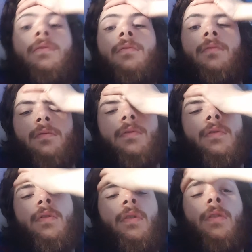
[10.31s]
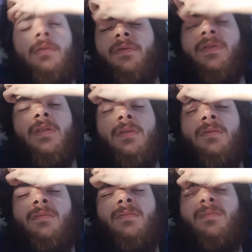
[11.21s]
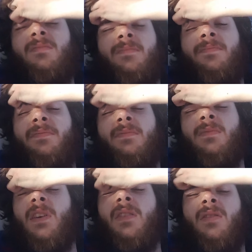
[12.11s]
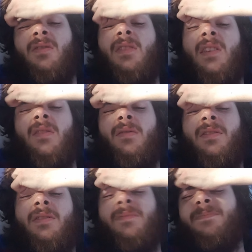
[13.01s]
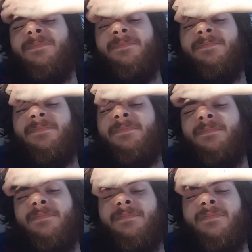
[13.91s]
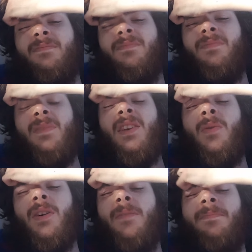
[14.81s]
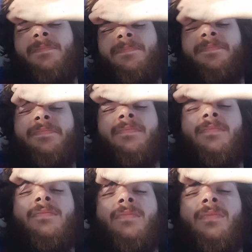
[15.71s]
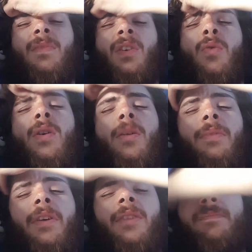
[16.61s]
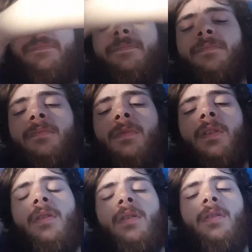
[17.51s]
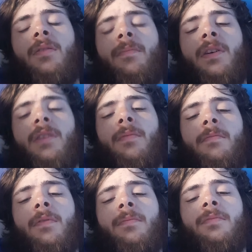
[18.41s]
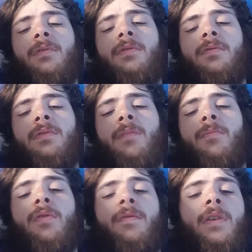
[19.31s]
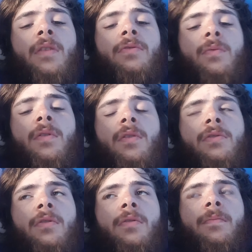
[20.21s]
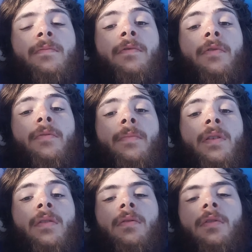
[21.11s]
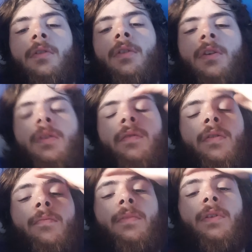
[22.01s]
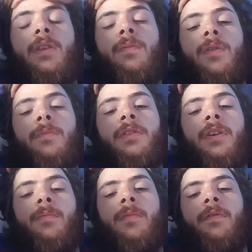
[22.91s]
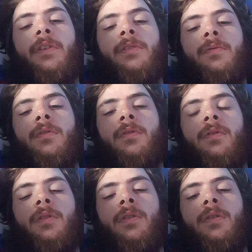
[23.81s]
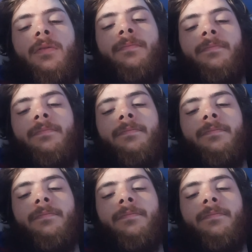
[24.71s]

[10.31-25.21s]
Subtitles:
fucking knackered now, innit? Anyway, quick update. I'm back in my mum's. I moved out to Worksop for a bit. If you haven't been keeping up to date with my Facebook, to